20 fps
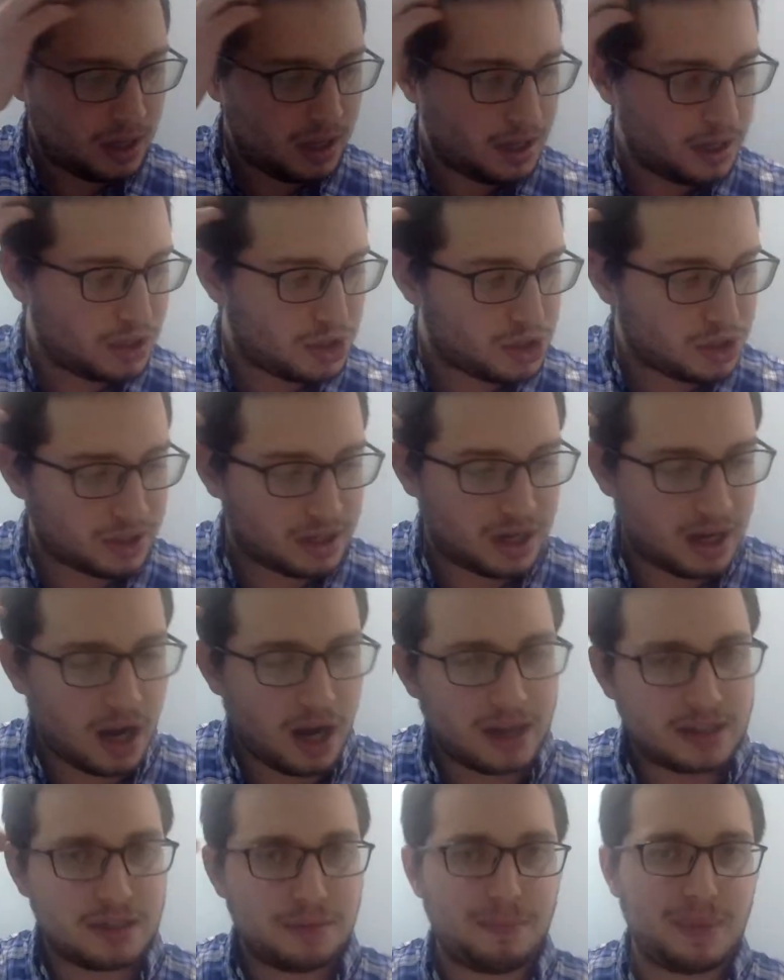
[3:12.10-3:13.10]
he should
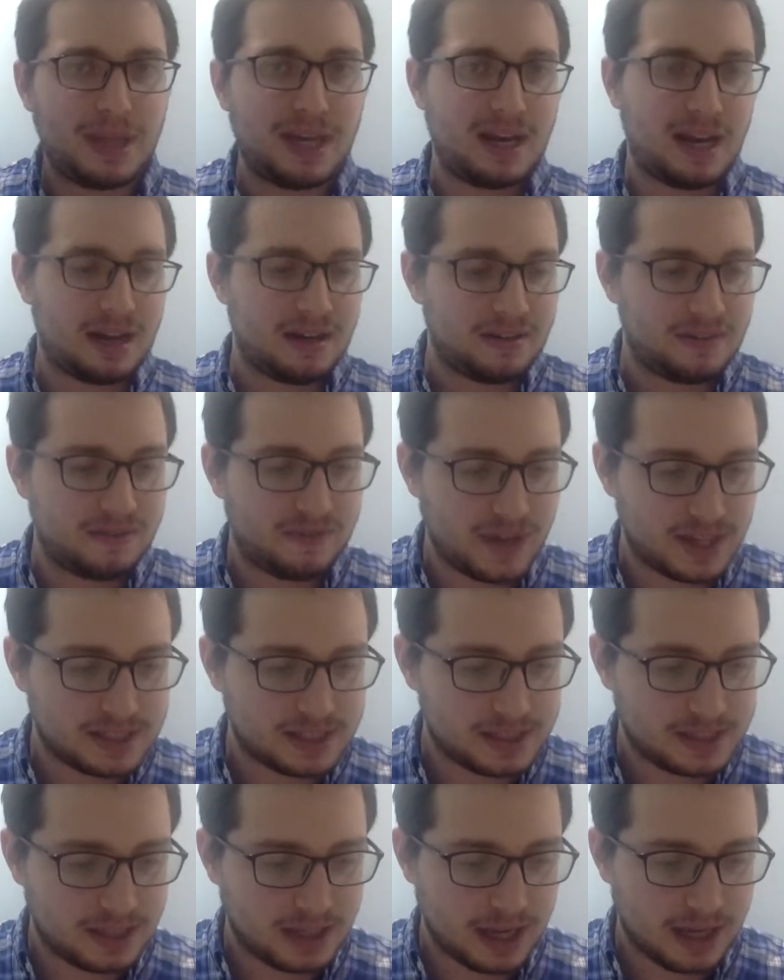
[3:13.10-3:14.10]
contemplate and
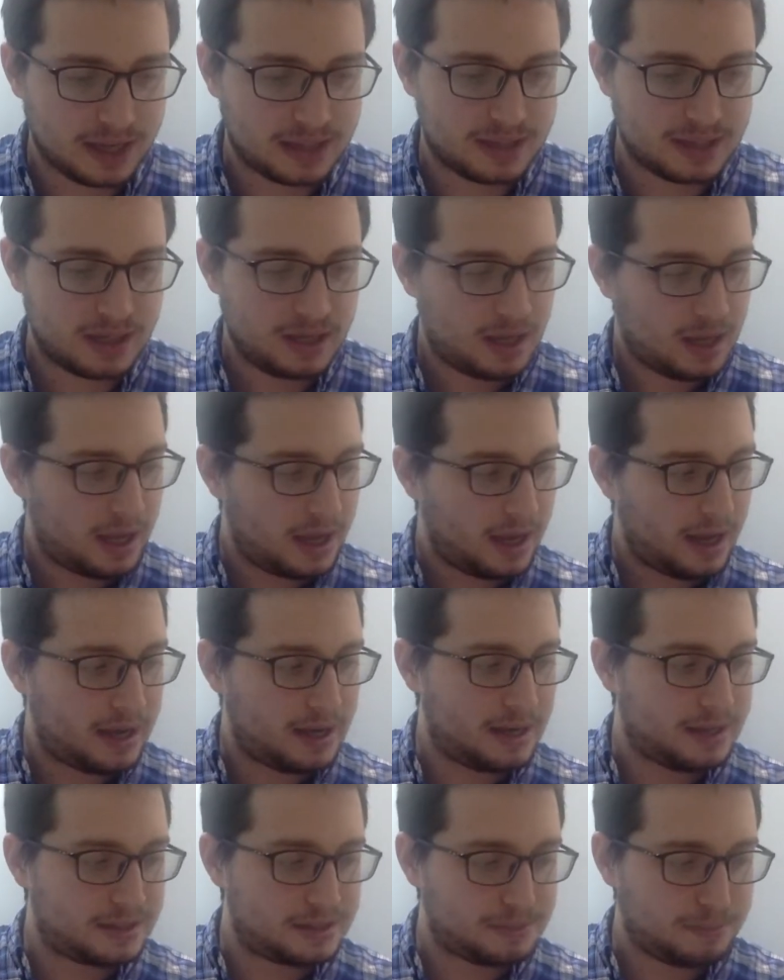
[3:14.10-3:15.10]
investigate
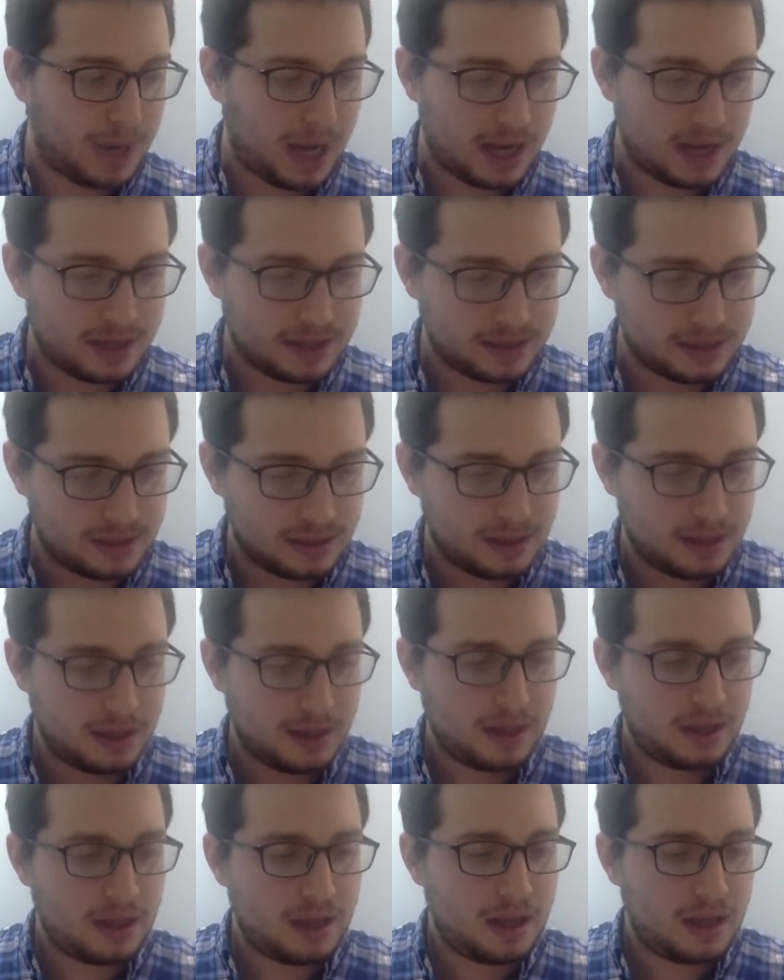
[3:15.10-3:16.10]
in his mind,
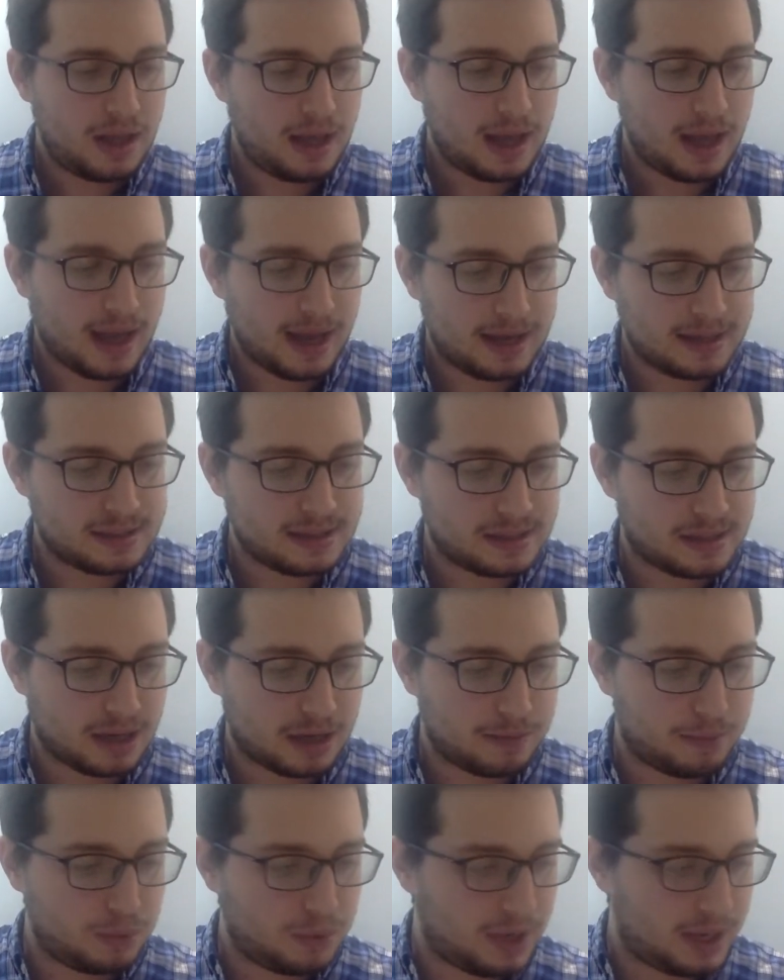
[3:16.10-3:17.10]
eze
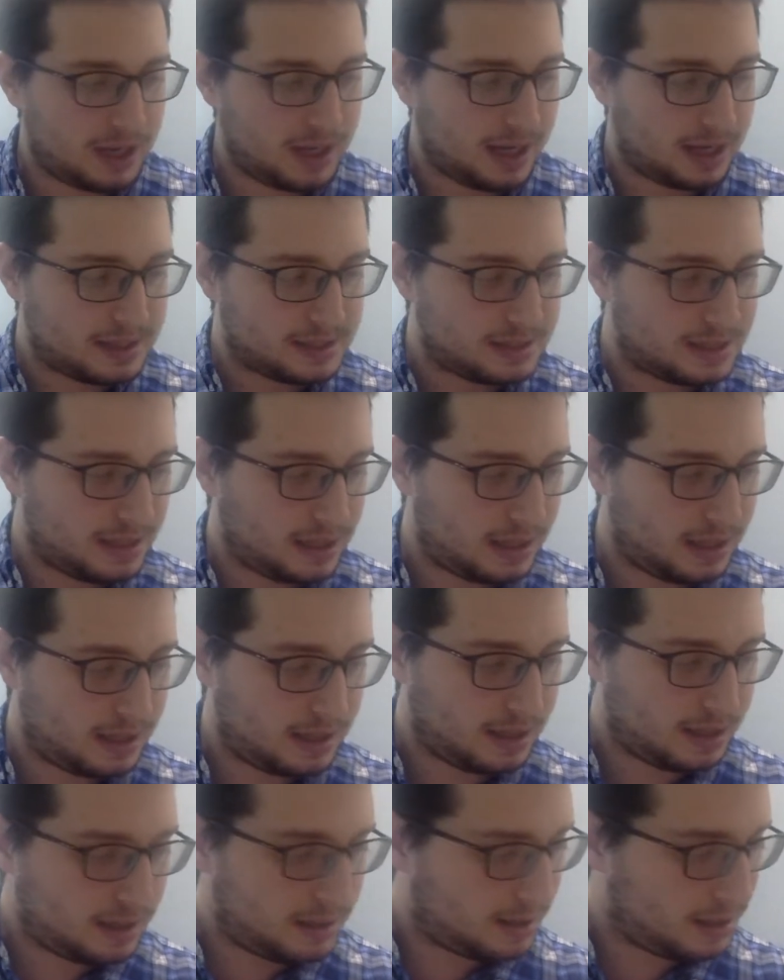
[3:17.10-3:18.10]
tachbula
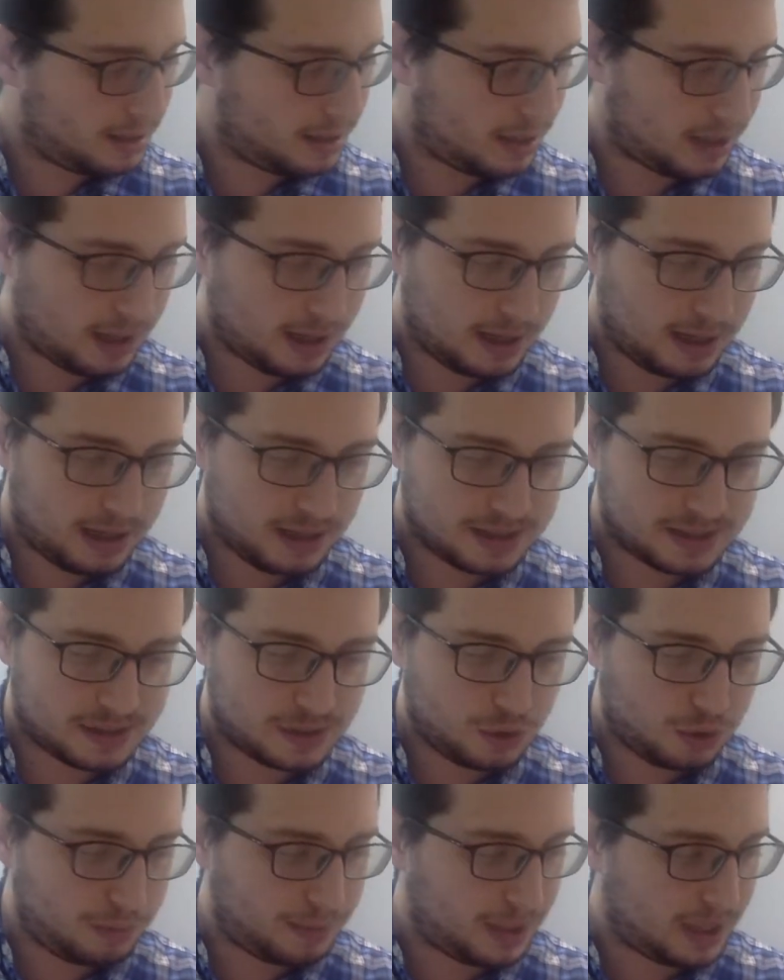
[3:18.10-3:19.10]
yaseh
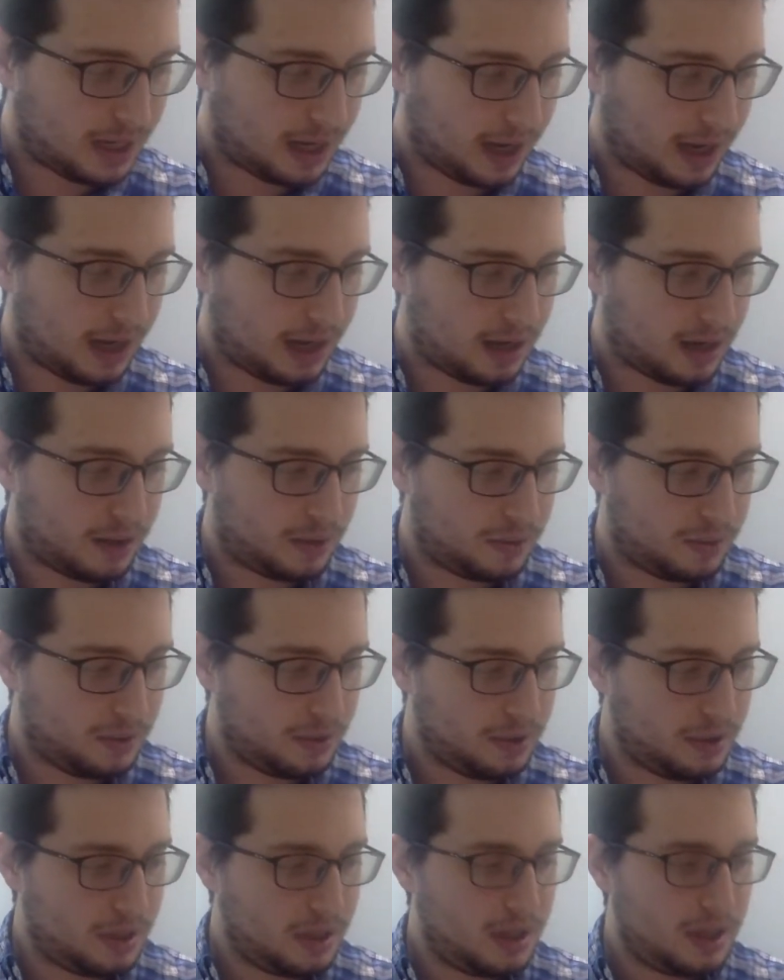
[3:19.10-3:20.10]
lasur minara
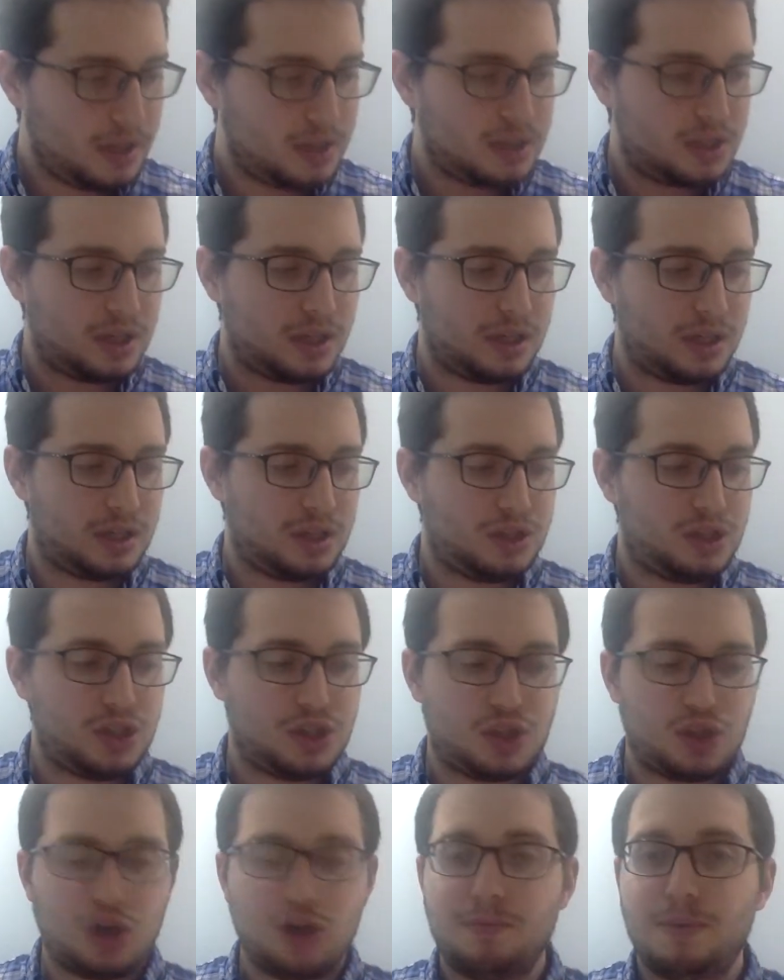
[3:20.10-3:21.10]
hahu, to
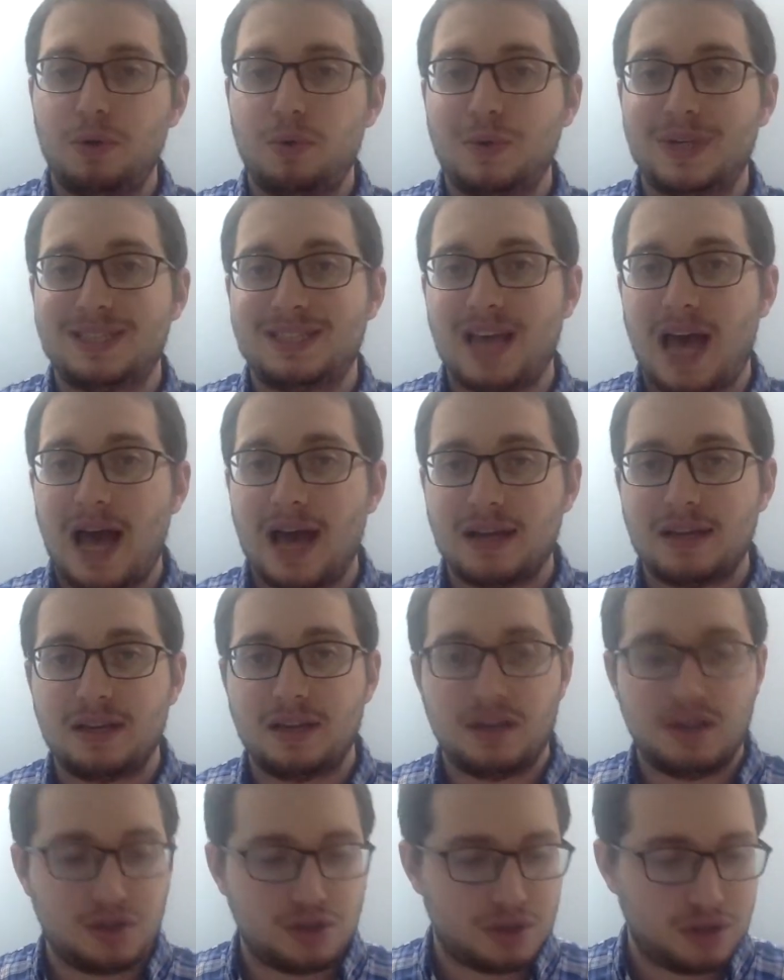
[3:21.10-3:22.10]
determine what
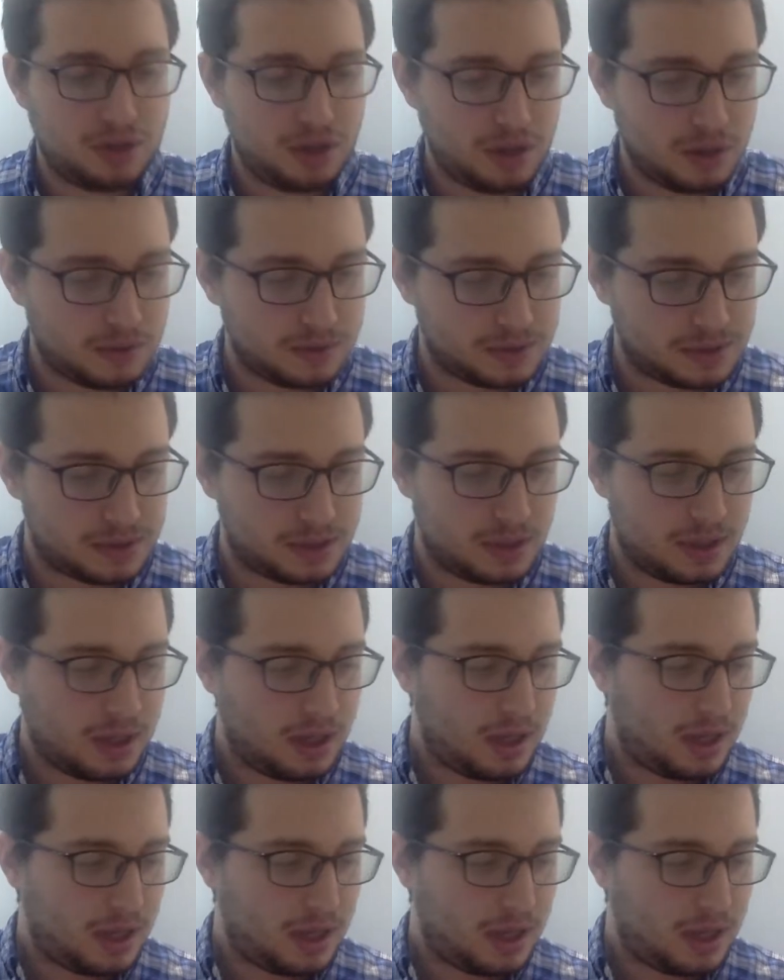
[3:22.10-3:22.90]
tactic he should use